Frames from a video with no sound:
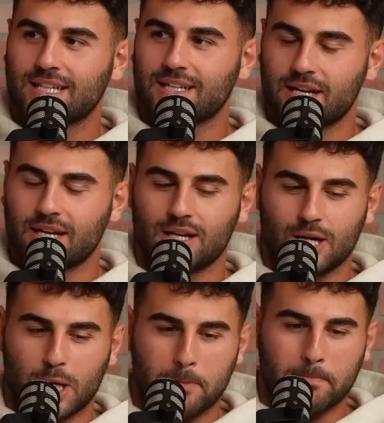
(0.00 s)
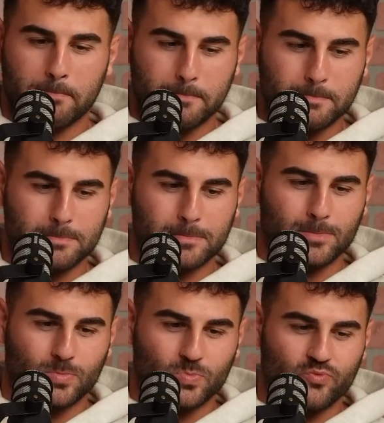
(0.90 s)
Yeah. Mm-hmm.
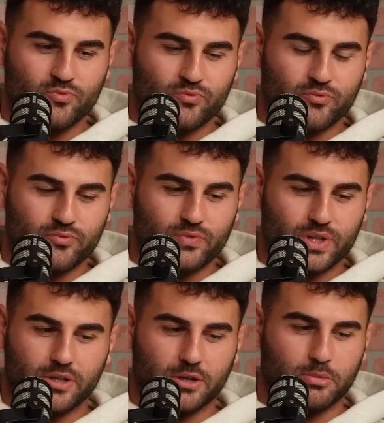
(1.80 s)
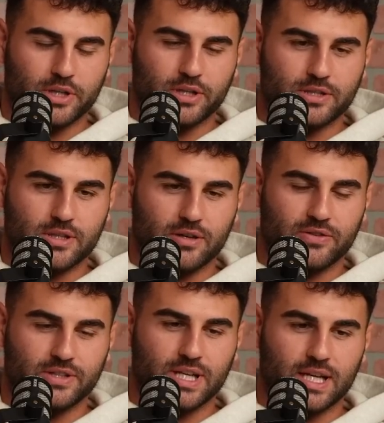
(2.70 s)
All pretty good stuff.
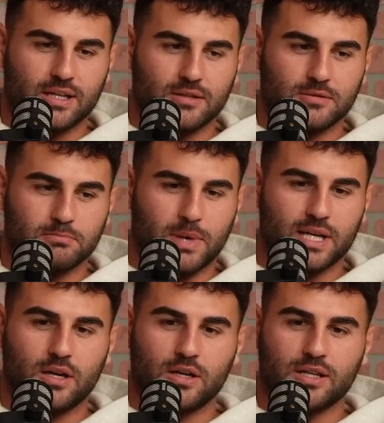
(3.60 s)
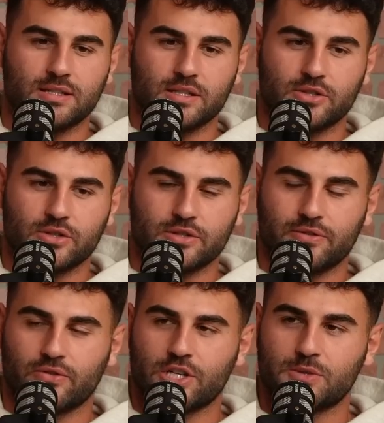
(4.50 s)
And then my youngest sister is a
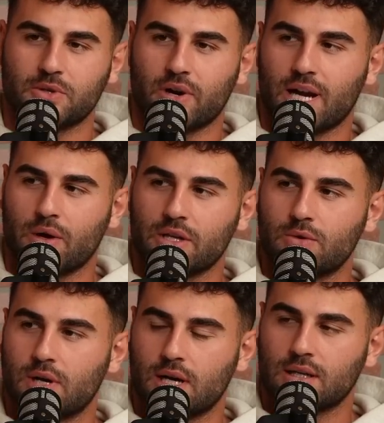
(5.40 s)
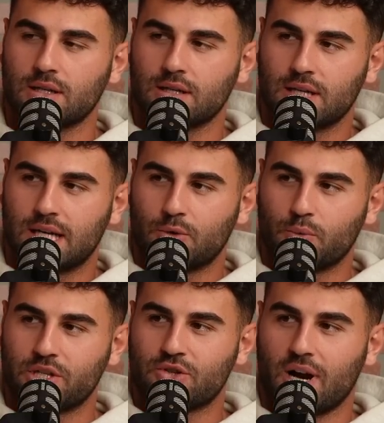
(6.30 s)
freshman right now at UConn.
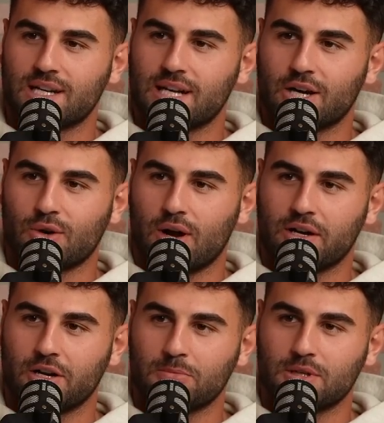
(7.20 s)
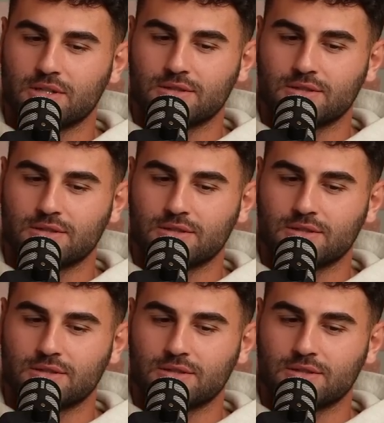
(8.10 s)
We tried to get her out here, but